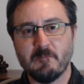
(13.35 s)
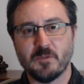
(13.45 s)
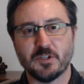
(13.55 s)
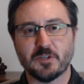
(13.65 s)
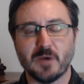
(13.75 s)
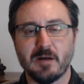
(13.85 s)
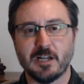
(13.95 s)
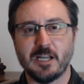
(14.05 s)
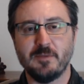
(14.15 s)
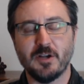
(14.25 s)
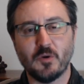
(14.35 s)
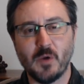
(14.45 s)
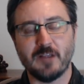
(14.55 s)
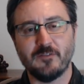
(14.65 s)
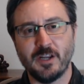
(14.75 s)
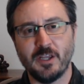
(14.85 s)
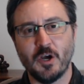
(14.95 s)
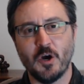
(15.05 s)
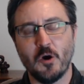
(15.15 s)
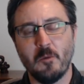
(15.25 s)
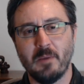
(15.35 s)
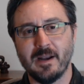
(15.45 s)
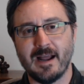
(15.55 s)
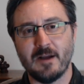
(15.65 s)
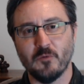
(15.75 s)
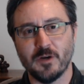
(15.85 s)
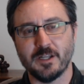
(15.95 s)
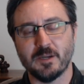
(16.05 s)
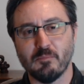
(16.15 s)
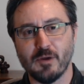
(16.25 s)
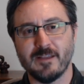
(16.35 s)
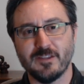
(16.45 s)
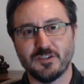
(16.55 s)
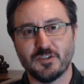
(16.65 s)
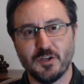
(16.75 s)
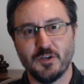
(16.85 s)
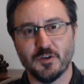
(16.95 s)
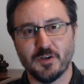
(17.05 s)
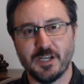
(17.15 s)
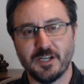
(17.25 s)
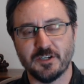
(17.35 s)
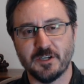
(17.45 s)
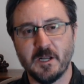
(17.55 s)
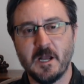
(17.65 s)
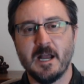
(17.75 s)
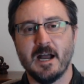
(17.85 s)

This is probably going to be a quick video, but I wanted to bring this to your attention.